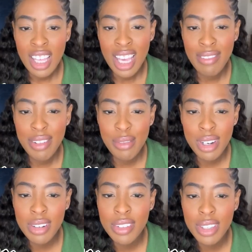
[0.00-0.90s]
Every
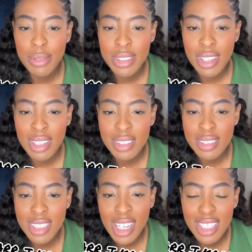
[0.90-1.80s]
one of them is
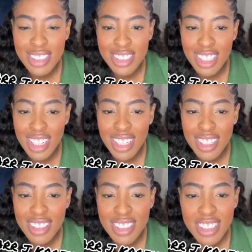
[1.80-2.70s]
also God's
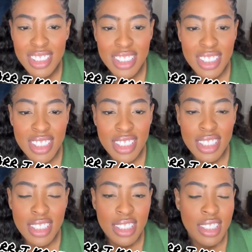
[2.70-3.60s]
child.
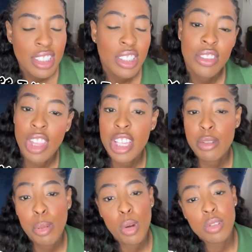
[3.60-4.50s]
They
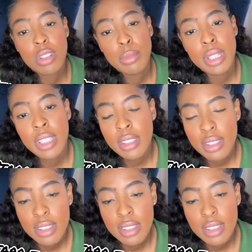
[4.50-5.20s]
supposed to be.